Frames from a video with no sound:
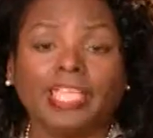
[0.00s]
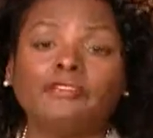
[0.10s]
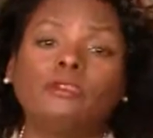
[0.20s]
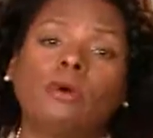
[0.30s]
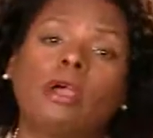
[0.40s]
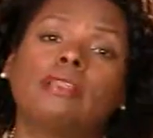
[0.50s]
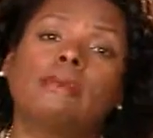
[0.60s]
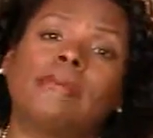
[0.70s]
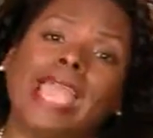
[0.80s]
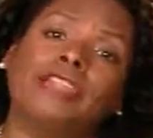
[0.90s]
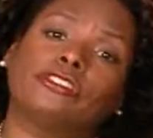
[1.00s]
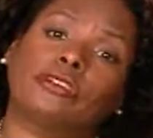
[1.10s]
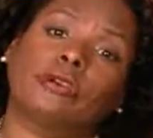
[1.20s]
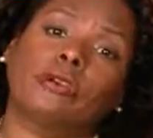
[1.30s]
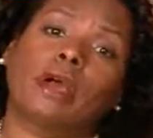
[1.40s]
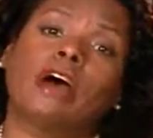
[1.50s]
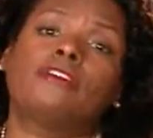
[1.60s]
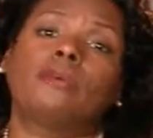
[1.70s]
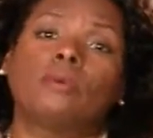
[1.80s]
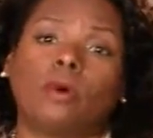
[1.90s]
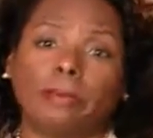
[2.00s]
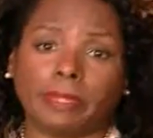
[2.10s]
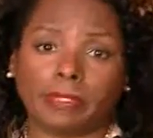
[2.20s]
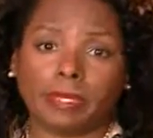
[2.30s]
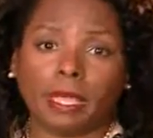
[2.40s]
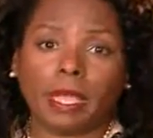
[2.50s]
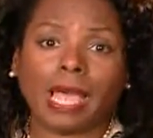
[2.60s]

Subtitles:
If you are the manager of a woman,